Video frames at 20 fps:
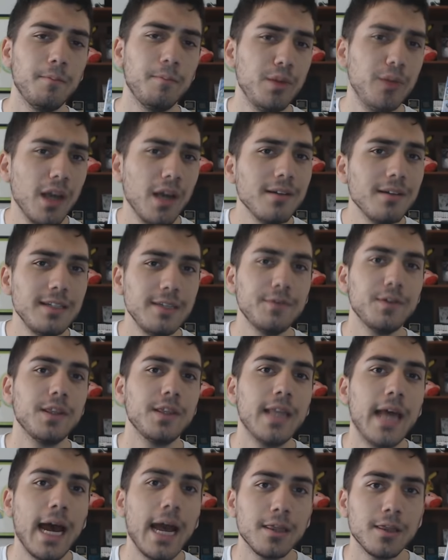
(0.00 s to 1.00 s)
Beyond even
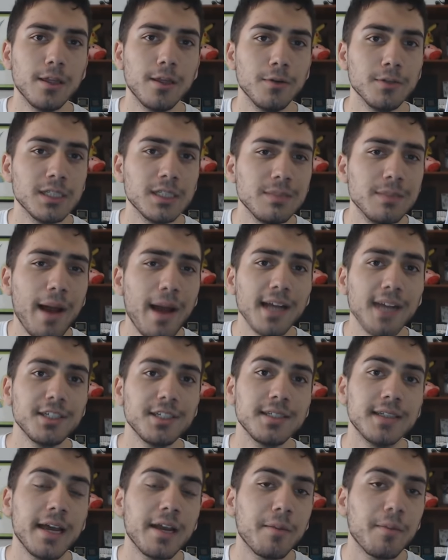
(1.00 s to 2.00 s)
that though, Smash has
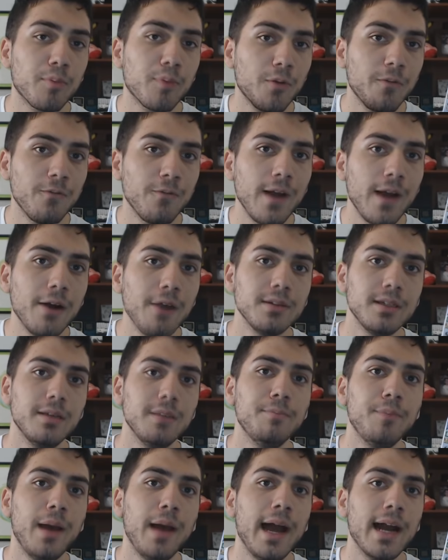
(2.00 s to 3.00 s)
had a profound
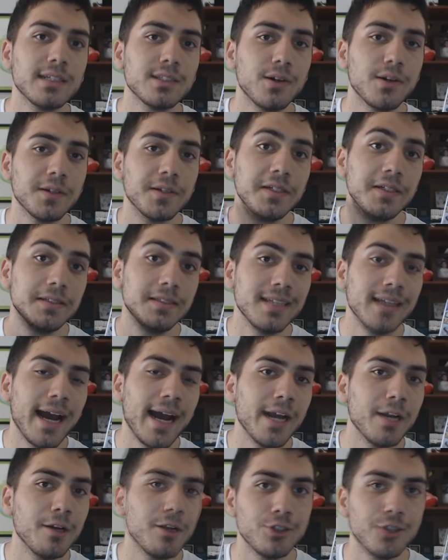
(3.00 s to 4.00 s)
impact on an
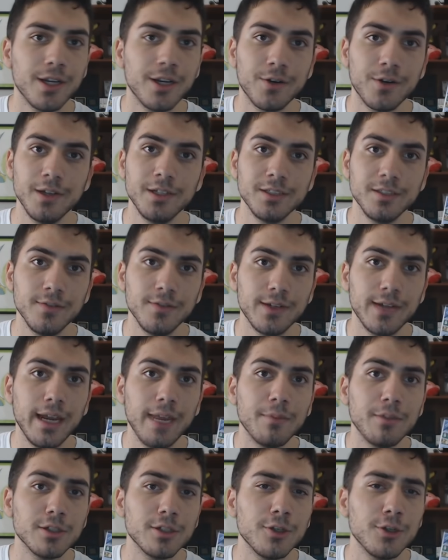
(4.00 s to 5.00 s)
entire generation of
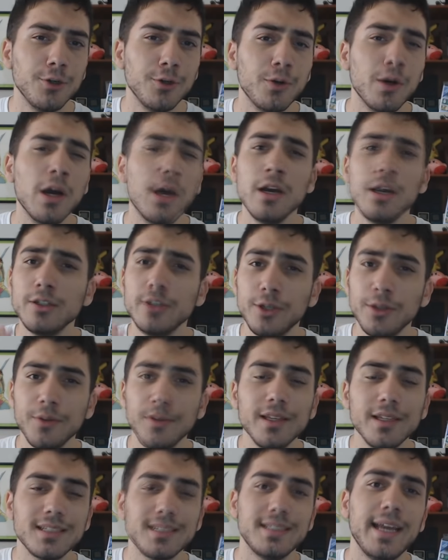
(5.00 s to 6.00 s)
gamers who, to
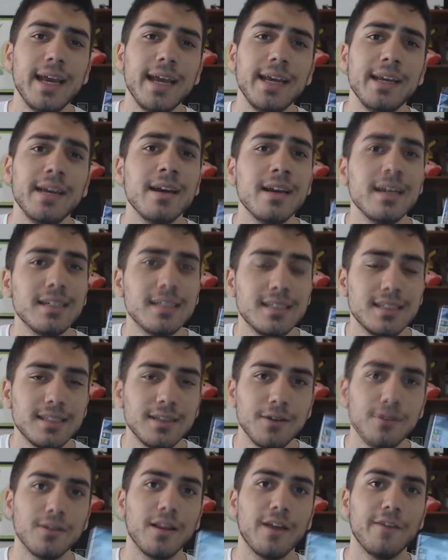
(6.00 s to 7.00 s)
this day, still
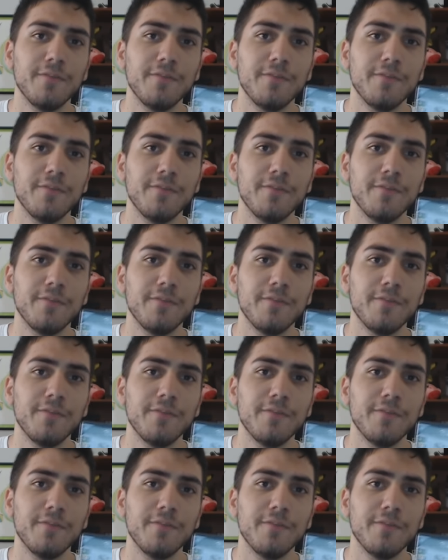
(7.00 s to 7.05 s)
love